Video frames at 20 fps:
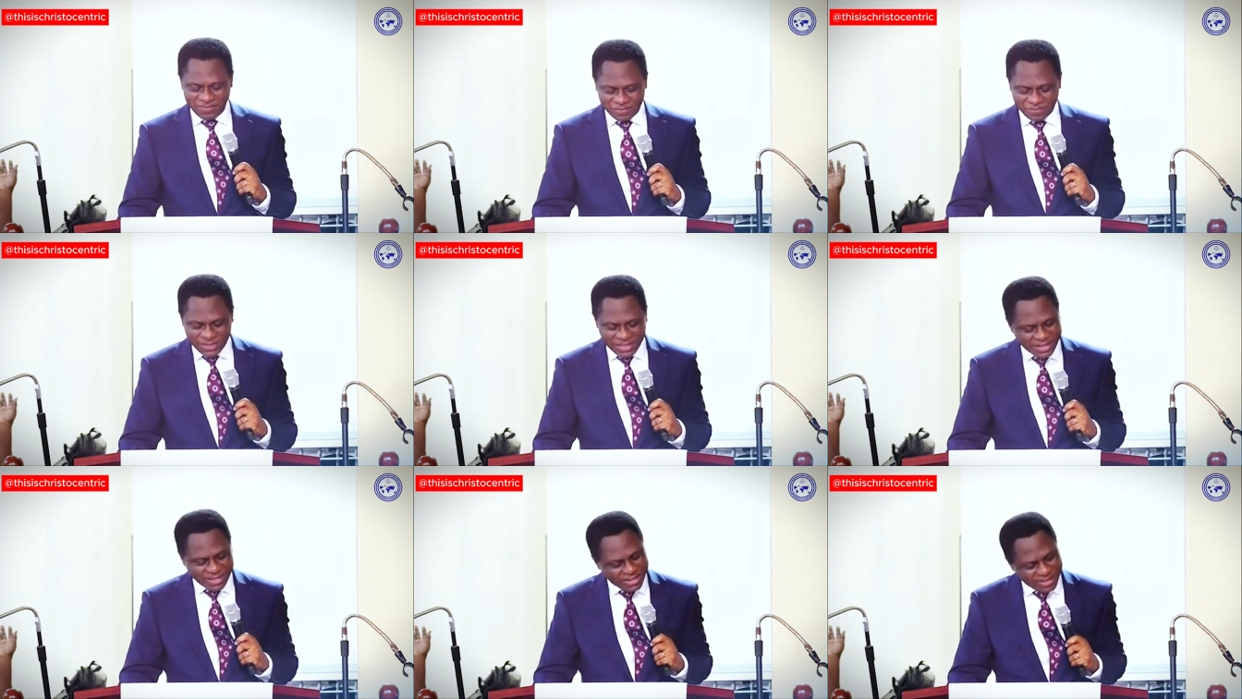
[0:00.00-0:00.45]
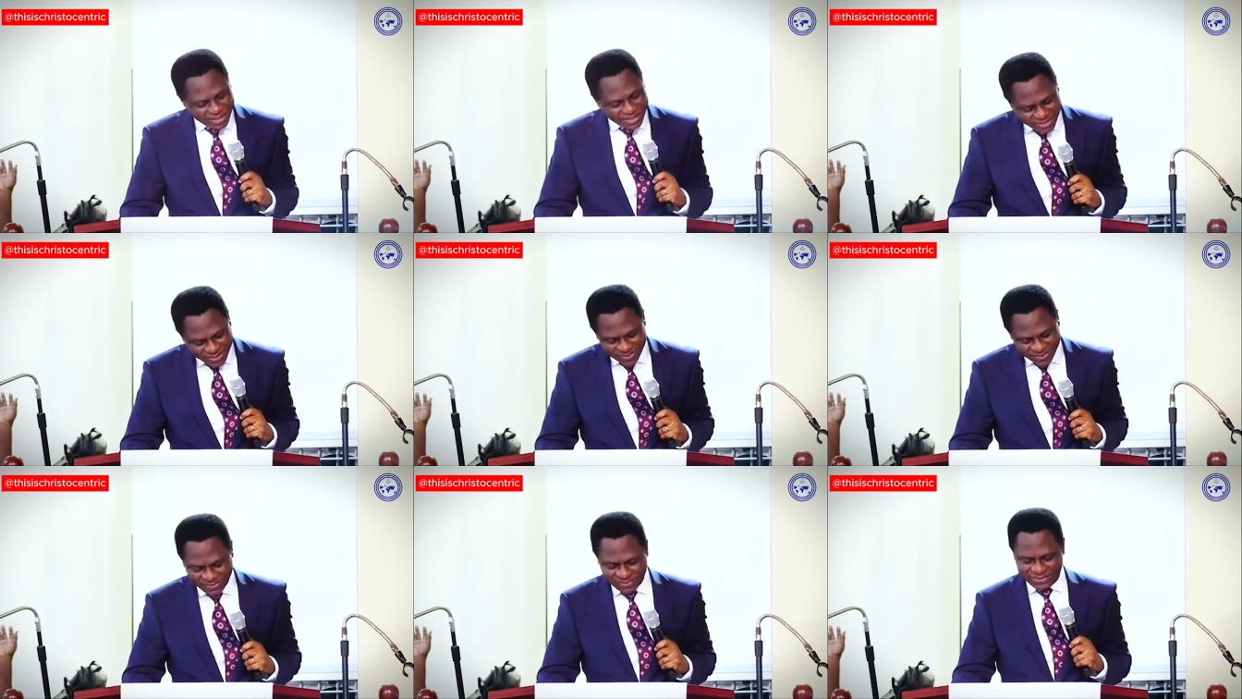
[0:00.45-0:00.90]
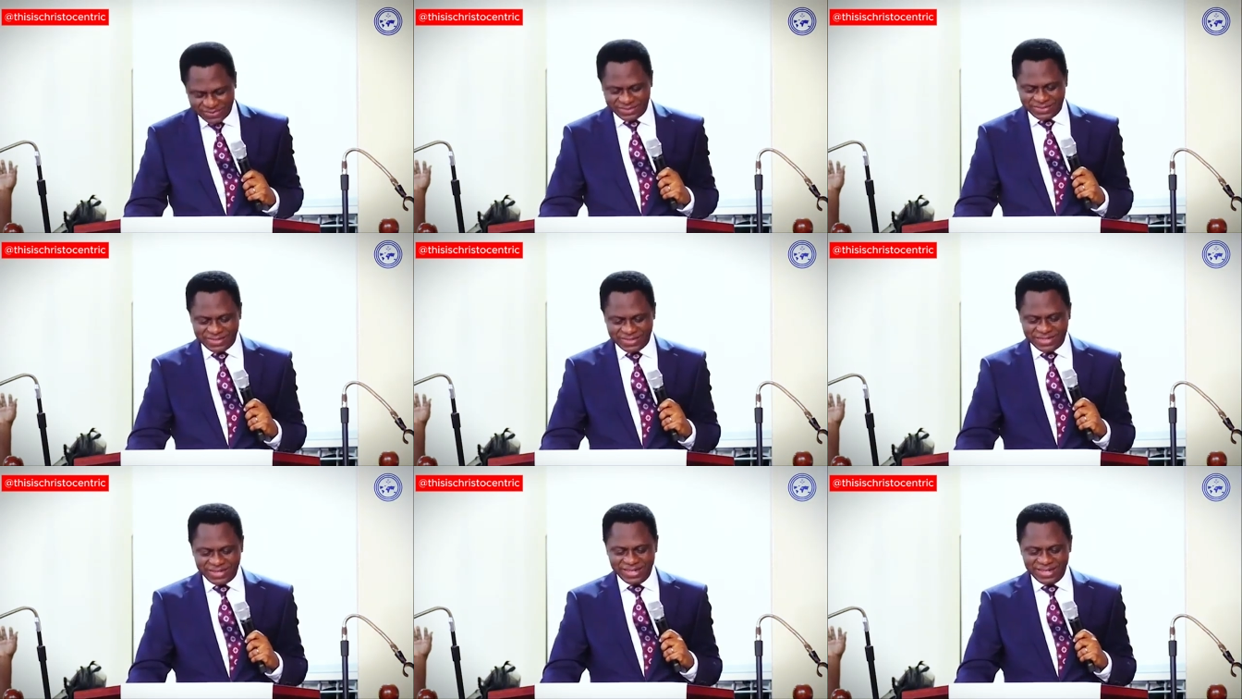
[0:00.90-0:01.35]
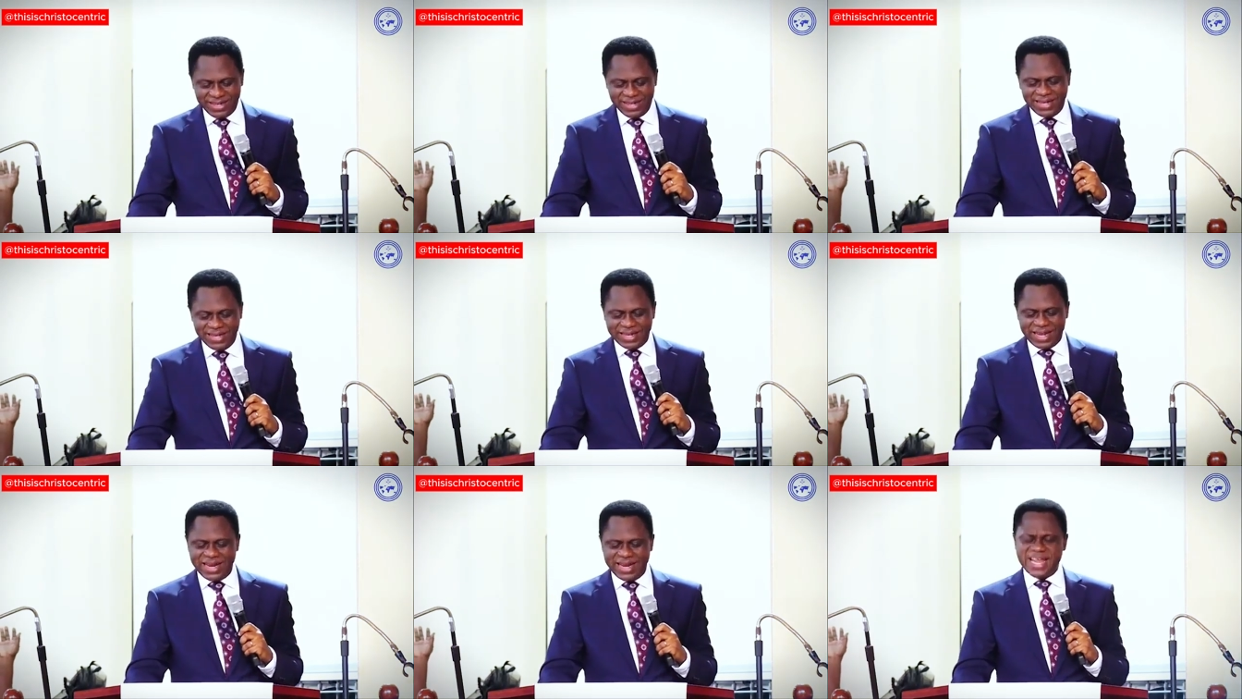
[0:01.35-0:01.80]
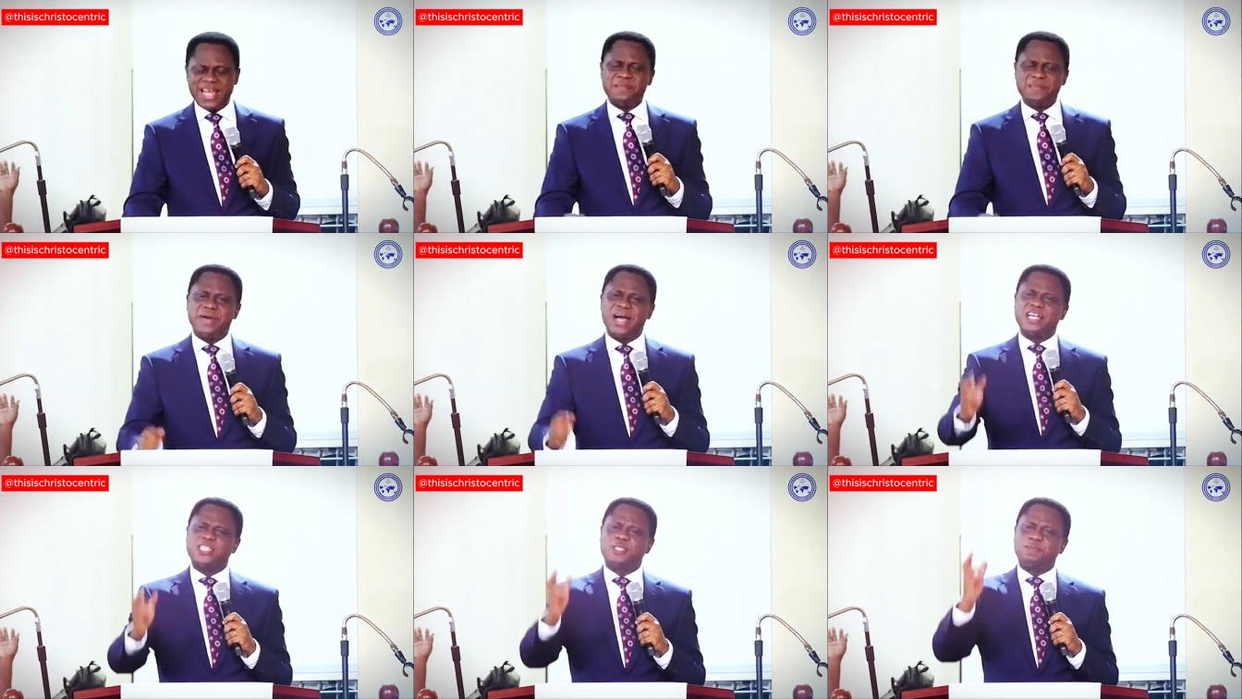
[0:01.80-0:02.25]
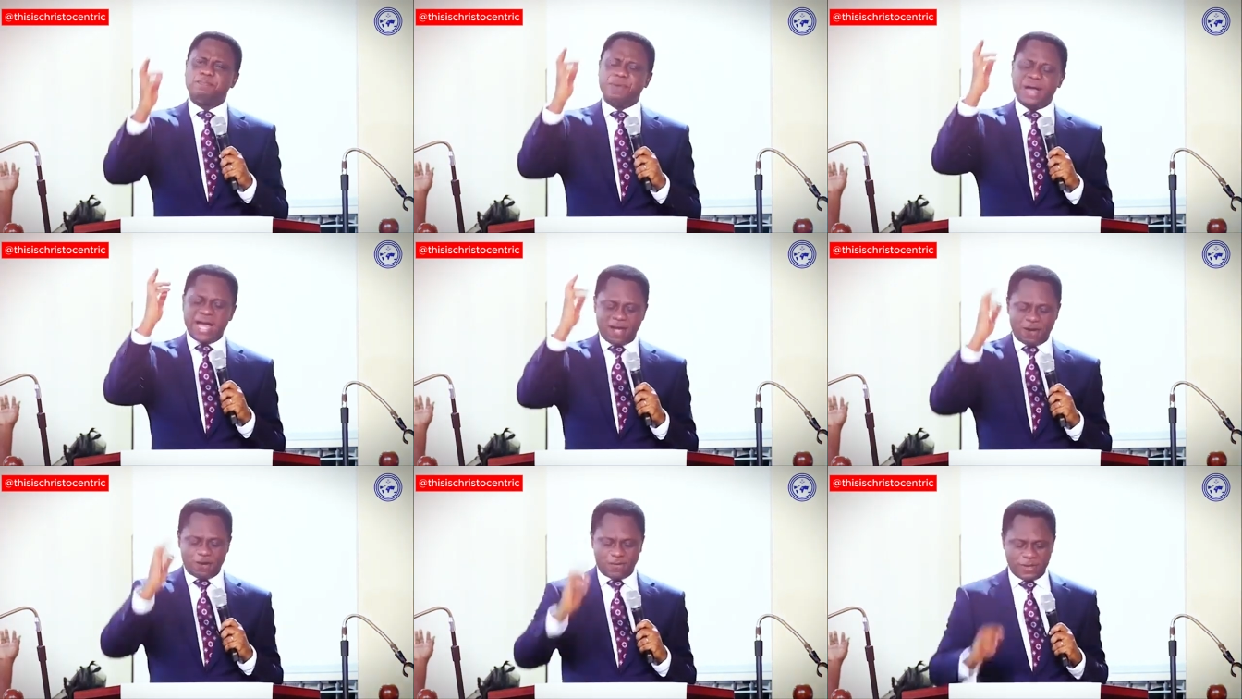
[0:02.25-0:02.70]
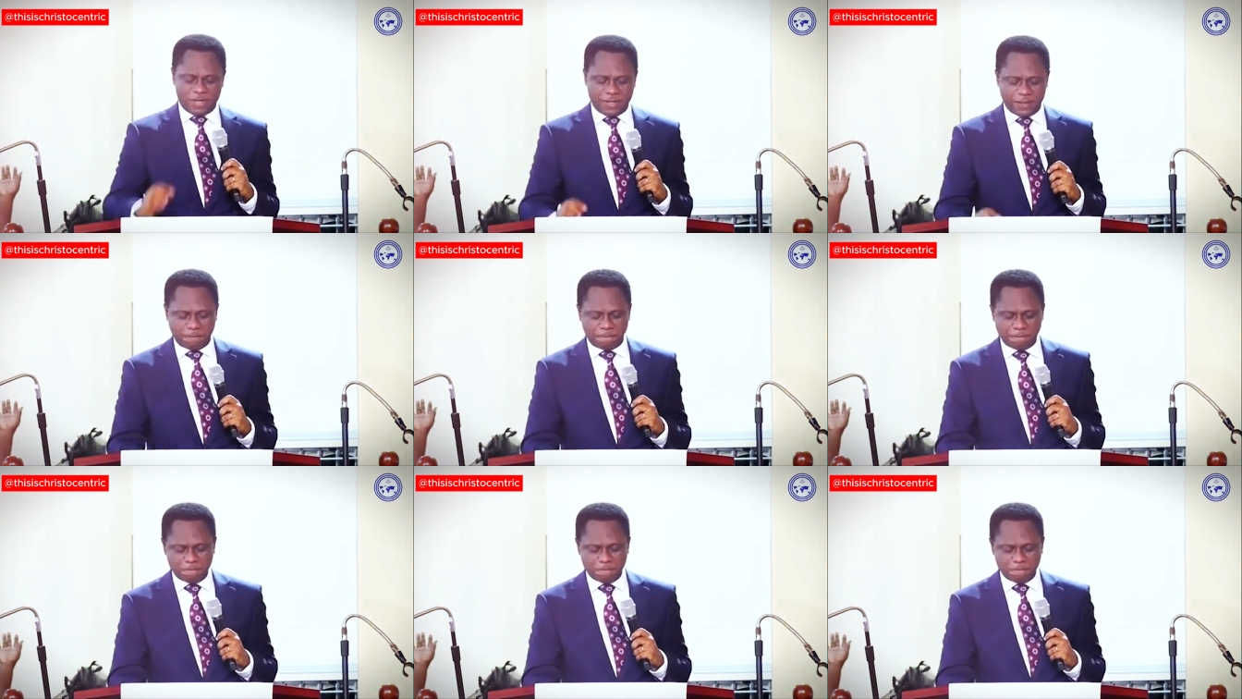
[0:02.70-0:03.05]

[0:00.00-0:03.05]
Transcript: Be healed. The name has power